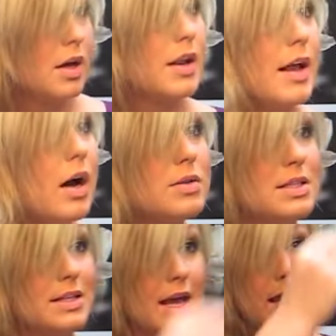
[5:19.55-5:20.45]
Now
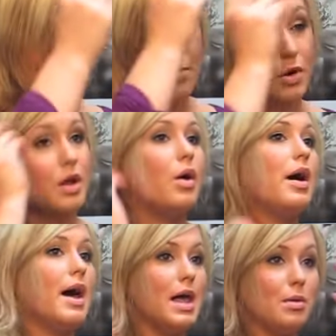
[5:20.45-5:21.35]
today I'm going to go
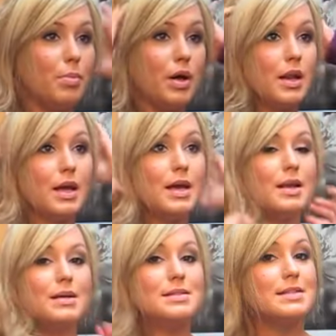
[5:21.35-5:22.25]
ahead and put it in
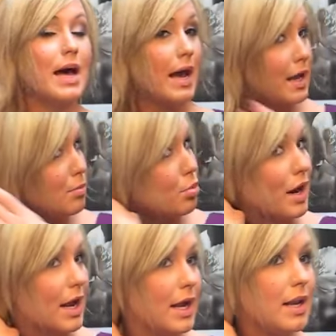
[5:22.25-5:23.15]
a side
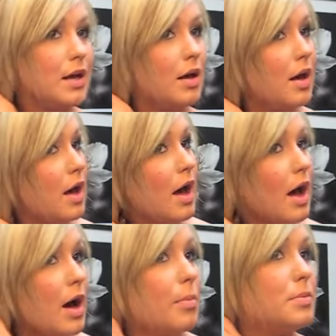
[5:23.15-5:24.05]
braid.
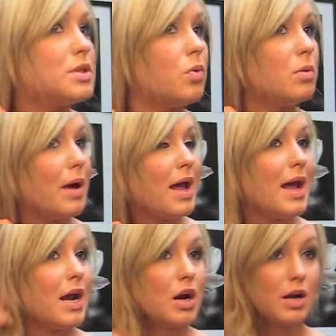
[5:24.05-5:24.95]
So when my
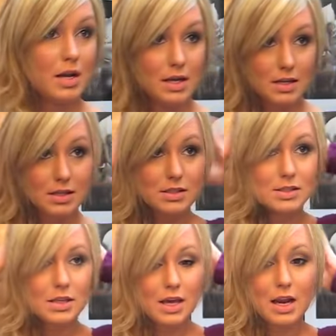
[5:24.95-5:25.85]
hair
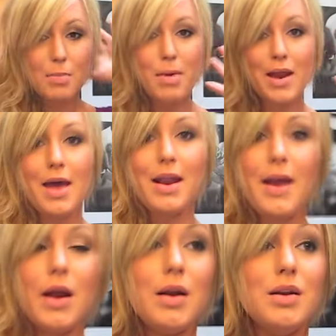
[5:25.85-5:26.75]
is kind of bedhead
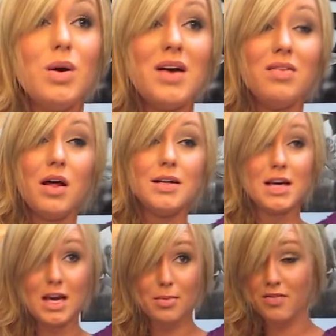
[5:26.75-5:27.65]
hair and I don't have a lot of
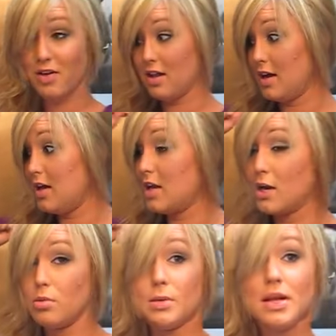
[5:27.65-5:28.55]
time, I have a client in a
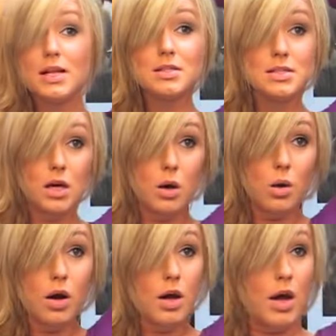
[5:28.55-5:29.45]
couple of minutes,
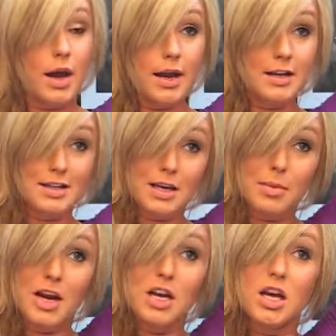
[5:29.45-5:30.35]
so I need to get my
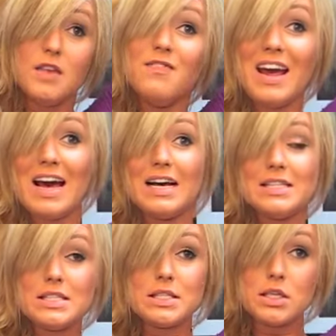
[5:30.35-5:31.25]
hair done
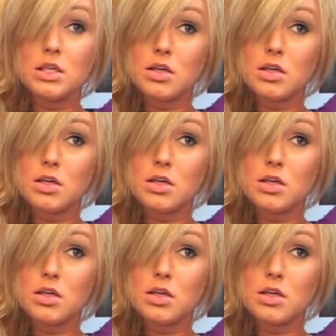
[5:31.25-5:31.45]
fast.